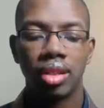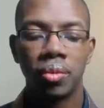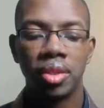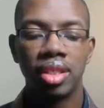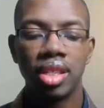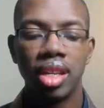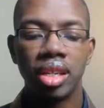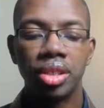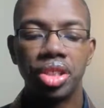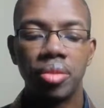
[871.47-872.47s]
We see the
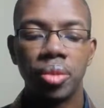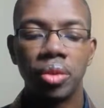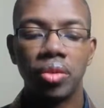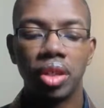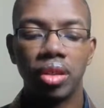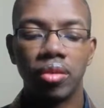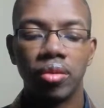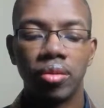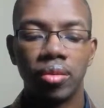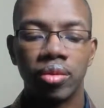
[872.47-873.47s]
energy
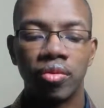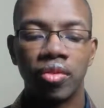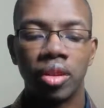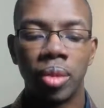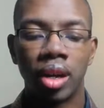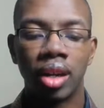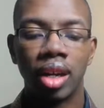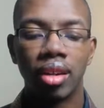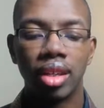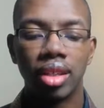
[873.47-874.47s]
moving from our
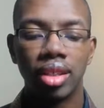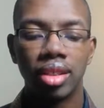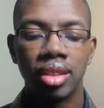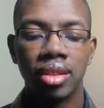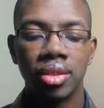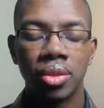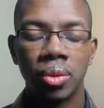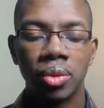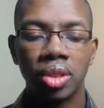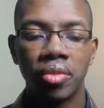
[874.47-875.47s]
hara to the
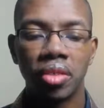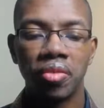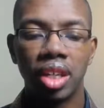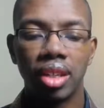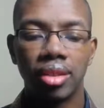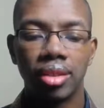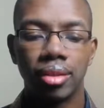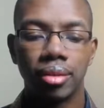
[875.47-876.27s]
soles of our feet.